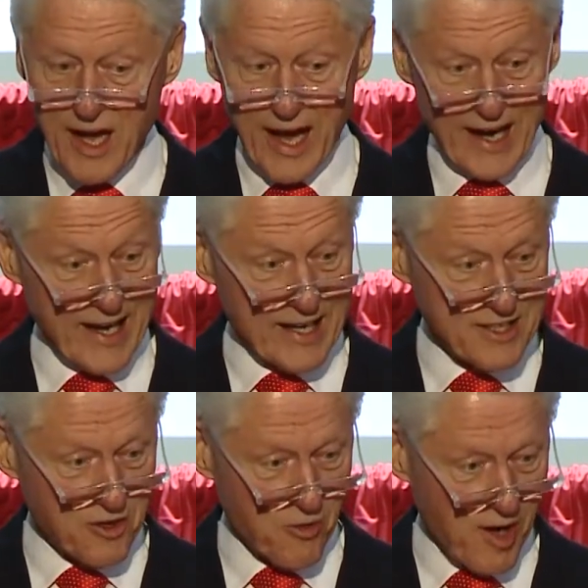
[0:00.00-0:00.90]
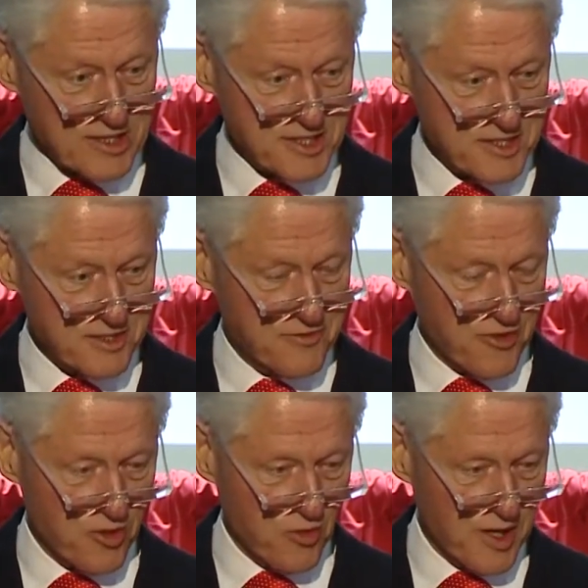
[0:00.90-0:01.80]
And I got to go to Washington
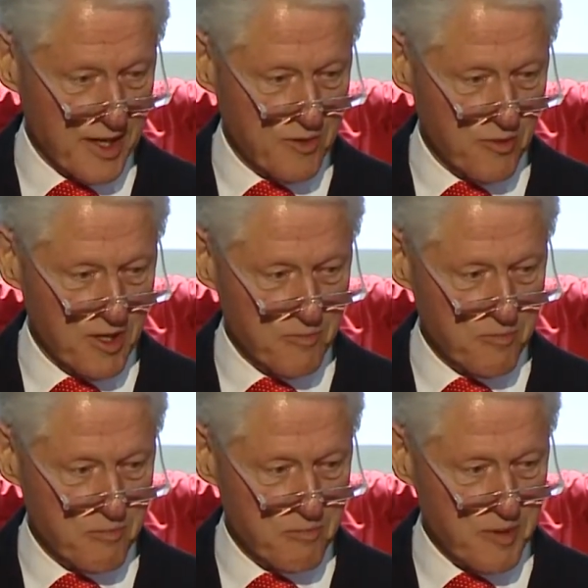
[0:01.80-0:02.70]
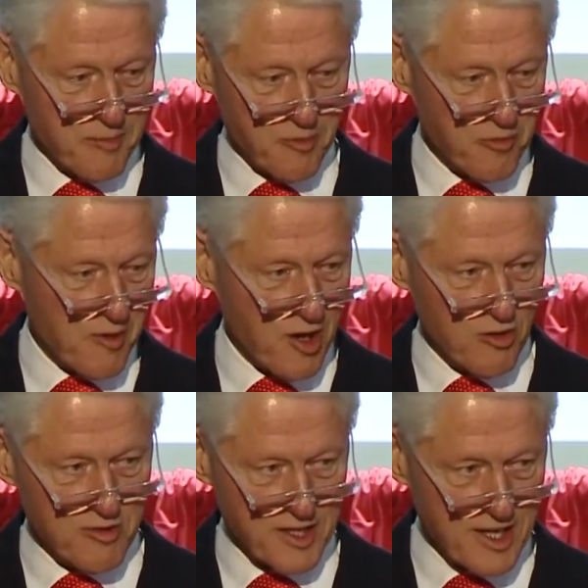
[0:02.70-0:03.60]
for a week with people from all
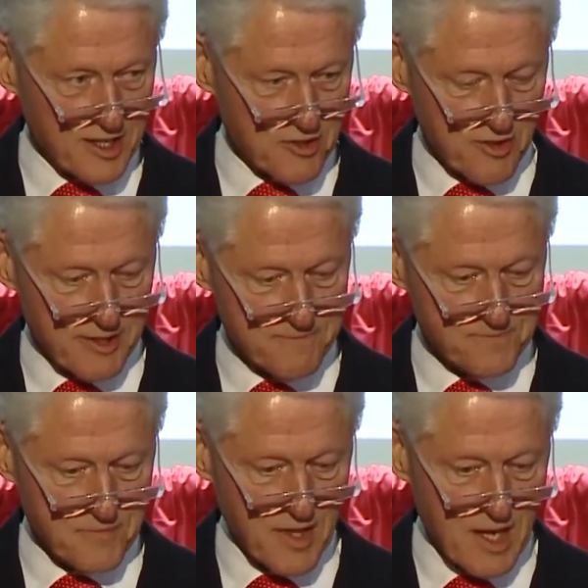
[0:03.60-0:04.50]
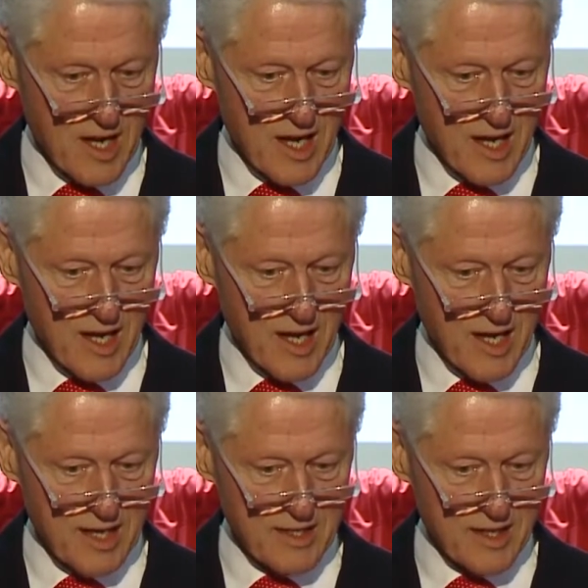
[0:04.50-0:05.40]
over the country.
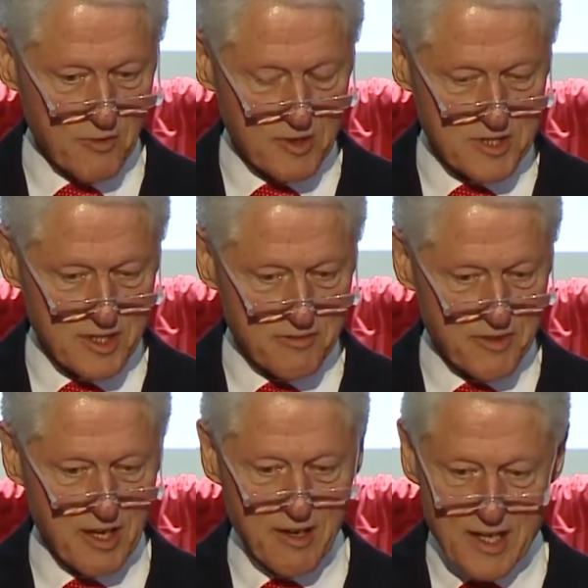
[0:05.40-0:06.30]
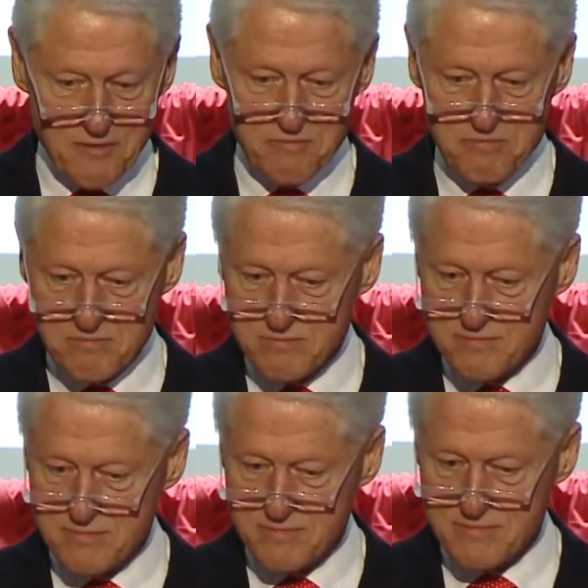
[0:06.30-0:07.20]
And it was a very
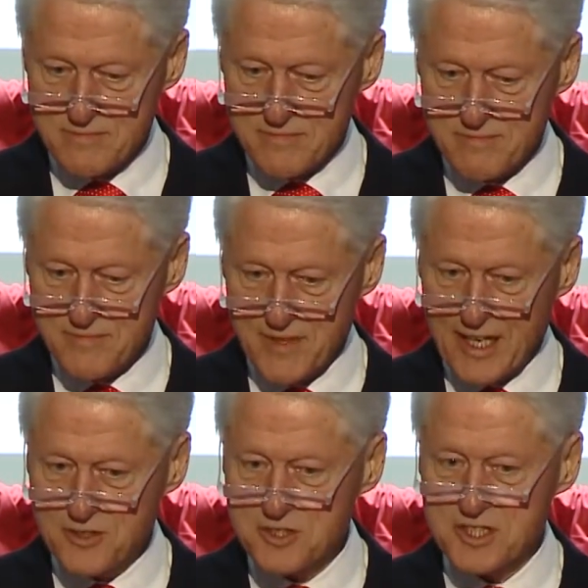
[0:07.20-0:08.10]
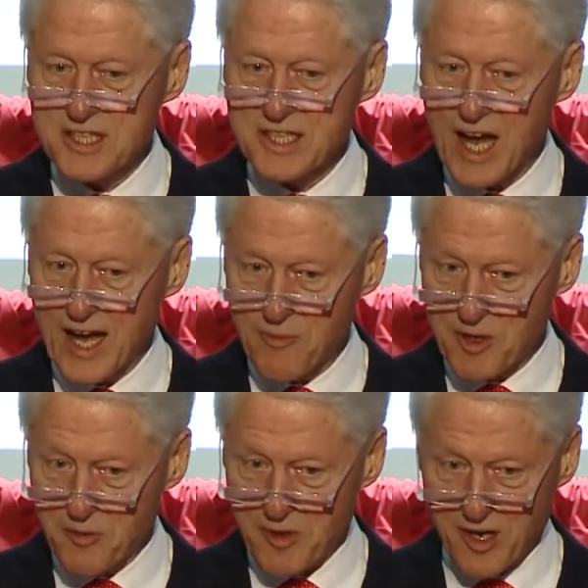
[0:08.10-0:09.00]
interesting time in
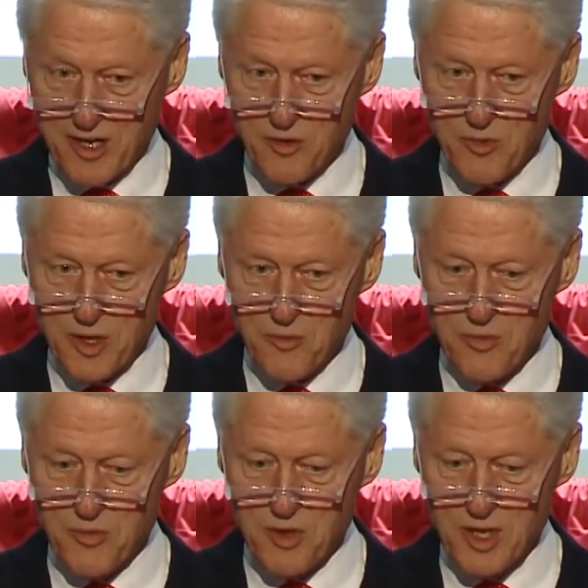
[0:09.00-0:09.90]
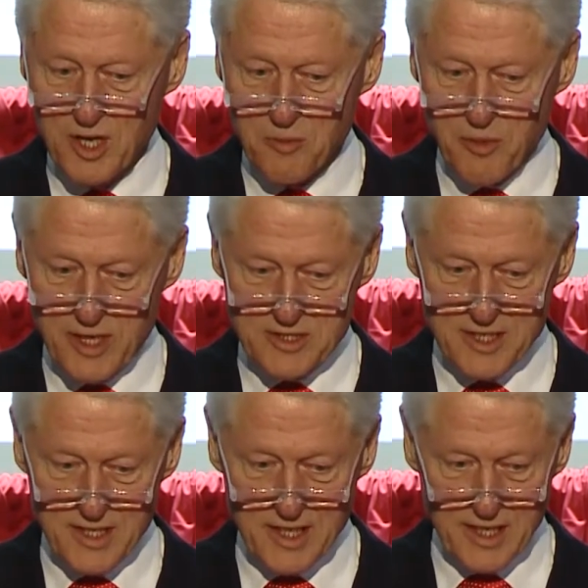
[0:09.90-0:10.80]
America.
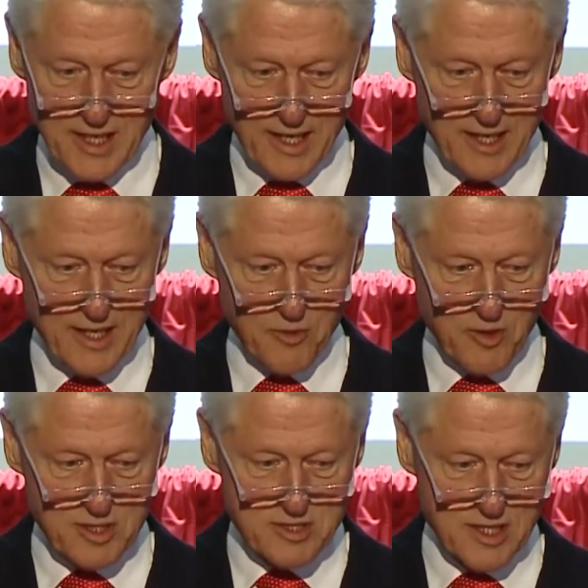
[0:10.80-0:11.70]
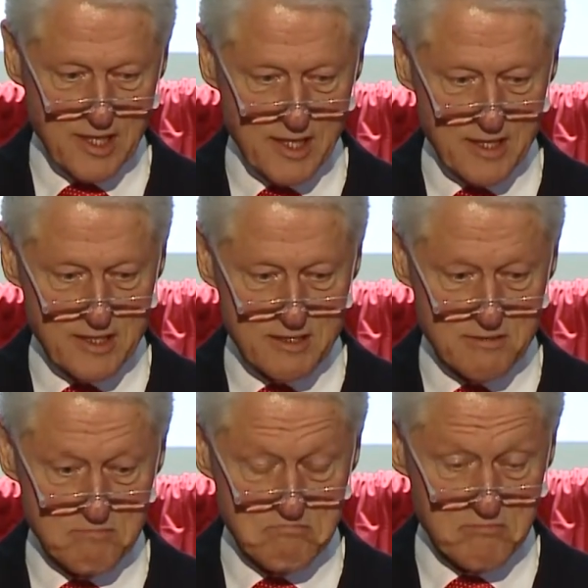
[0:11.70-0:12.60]
President Kennedy was in his
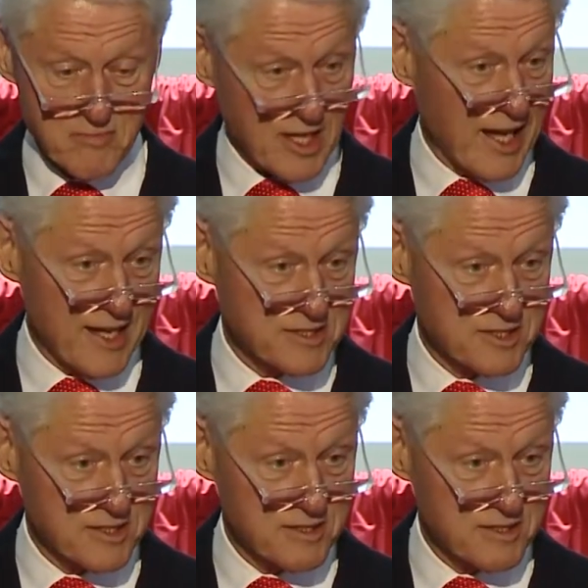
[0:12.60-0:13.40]
last